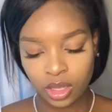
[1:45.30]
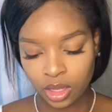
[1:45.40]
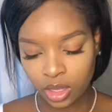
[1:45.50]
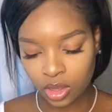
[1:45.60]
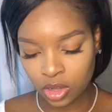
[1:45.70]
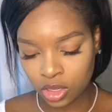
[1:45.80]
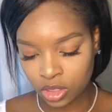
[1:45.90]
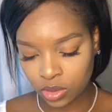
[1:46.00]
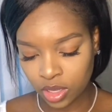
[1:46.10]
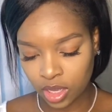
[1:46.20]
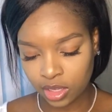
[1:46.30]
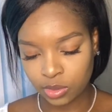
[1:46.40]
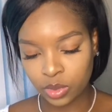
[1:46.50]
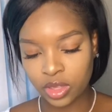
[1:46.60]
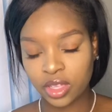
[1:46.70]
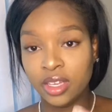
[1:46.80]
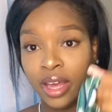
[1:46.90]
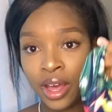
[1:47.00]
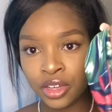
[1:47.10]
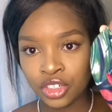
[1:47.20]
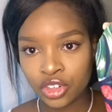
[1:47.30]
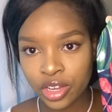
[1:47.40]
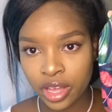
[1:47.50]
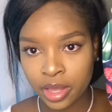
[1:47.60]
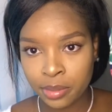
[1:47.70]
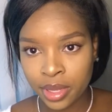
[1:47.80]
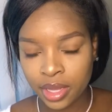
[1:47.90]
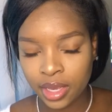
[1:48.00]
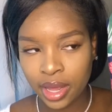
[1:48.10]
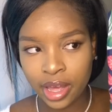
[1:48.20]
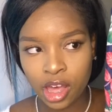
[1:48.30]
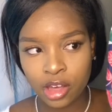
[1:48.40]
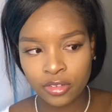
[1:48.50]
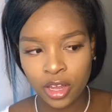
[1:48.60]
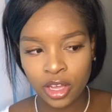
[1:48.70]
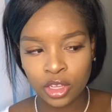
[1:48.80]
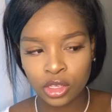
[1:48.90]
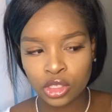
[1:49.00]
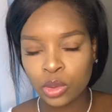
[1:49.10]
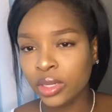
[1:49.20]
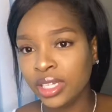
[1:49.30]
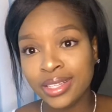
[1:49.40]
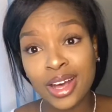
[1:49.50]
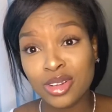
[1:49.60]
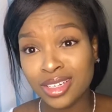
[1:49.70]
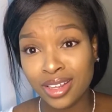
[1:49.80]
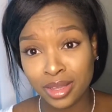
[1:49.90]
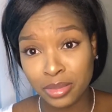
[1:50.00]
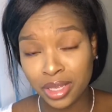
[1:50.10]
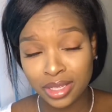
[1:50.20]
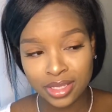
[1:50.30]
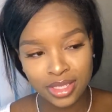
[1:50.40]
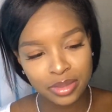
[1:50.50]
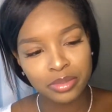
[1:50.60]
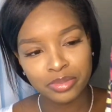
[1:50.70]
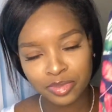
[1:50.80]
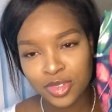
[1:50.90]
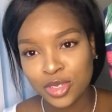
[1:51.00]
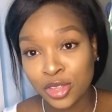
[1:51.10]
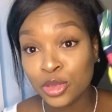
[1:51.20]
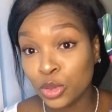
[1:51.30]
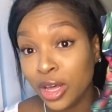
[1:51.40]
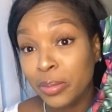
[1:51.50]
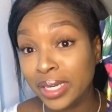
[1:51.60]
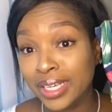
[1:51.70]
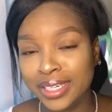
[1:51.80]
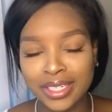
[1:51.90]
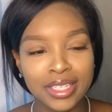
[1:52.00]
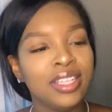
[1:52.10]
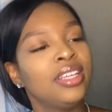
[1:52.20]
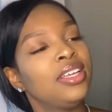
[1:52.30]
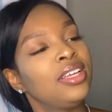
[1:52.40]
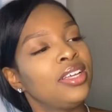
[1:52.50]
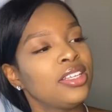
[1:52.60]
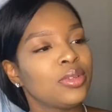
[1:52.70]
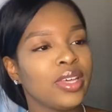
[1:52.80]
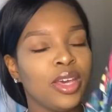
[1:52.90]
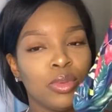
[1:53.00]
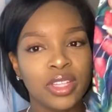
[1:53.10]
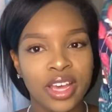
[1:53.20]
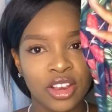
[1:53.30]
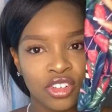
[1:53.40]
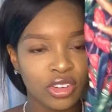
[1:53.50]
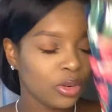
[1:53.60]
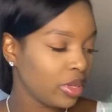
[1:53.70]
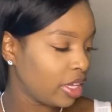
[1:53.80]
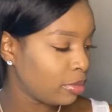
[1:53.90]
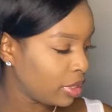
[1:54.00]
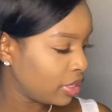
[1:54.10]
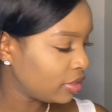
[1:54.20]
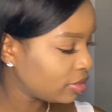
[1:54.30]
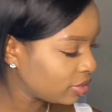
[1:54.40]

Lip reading: It also came with an extra headband. I have like 20,000 headbands, so this will come in handy. So it came with the extra little headband.